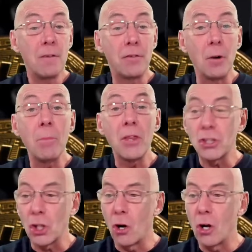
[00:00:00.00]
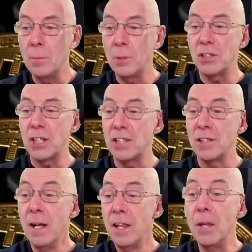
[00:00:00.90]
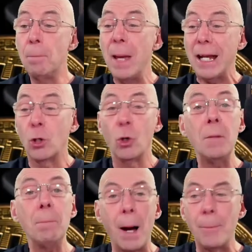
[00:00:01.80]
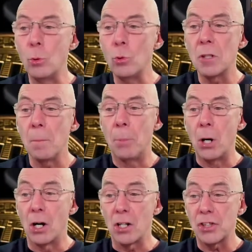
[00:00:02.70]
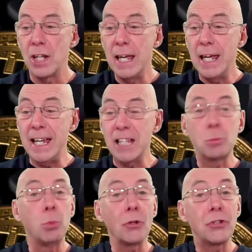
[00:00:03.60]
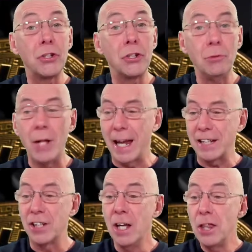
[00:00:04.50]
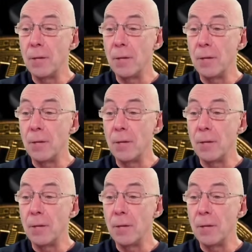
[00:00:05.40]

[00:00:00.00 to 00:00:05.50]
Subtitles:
from the Times. It says, the Bitcoin bubbles burst. Here's what to do next.